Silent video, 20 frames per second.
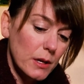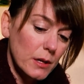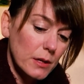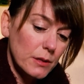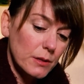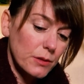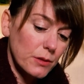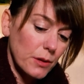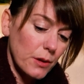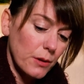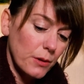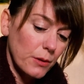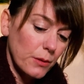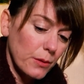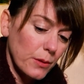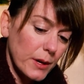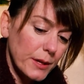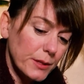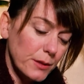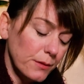
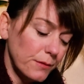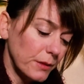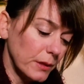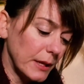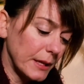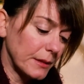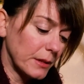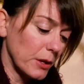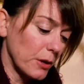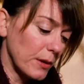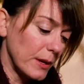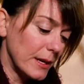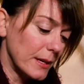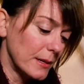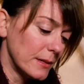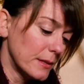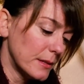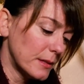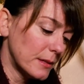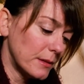So I do feel like there
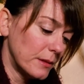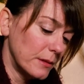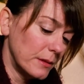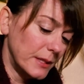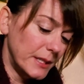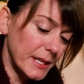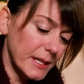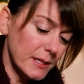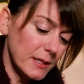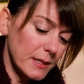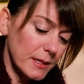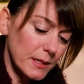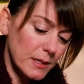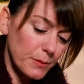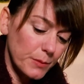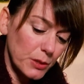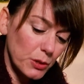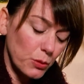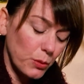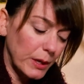is distance
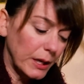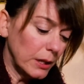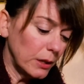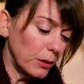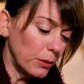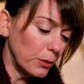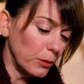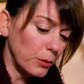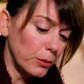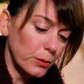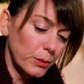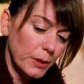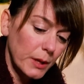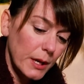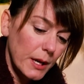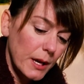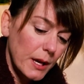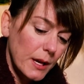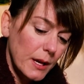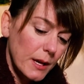between you.
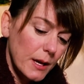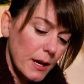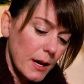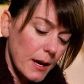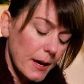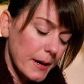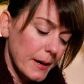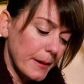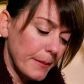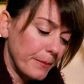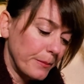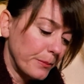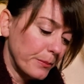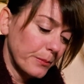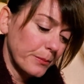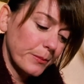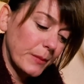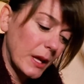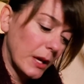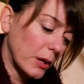
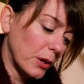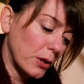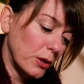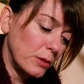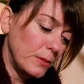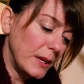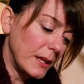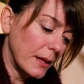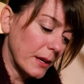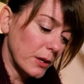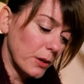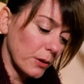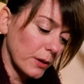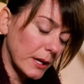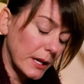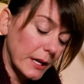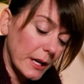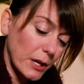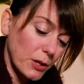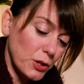It could be that your
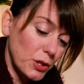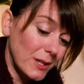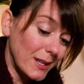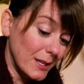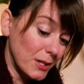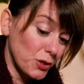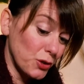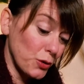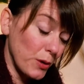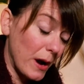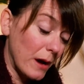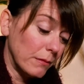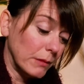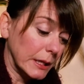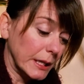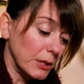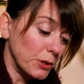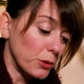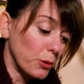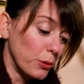connection is
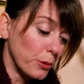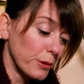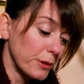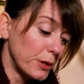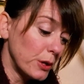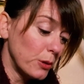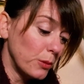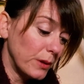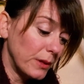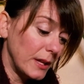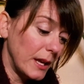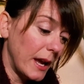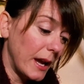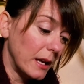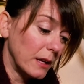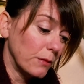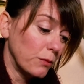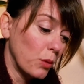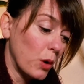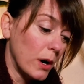traveling toward you with the Eight
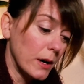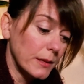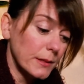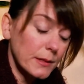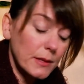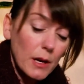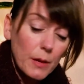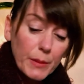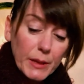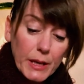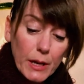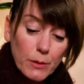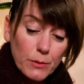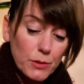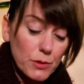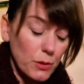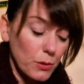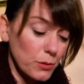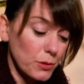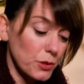of Wands coming out
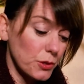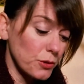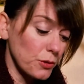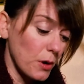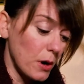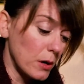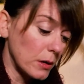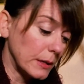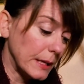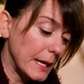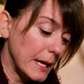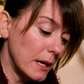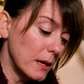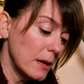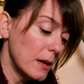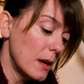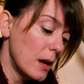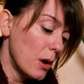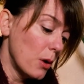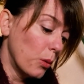so strongly
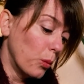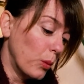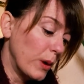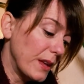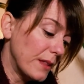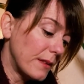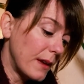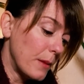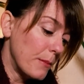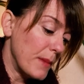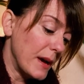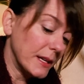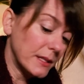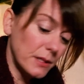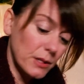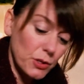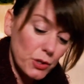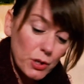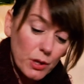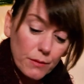with a
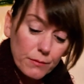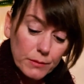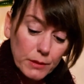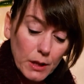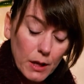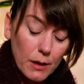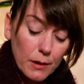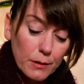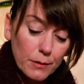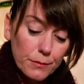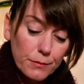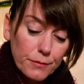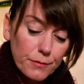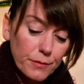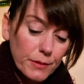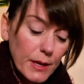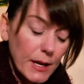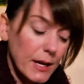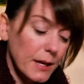message of love.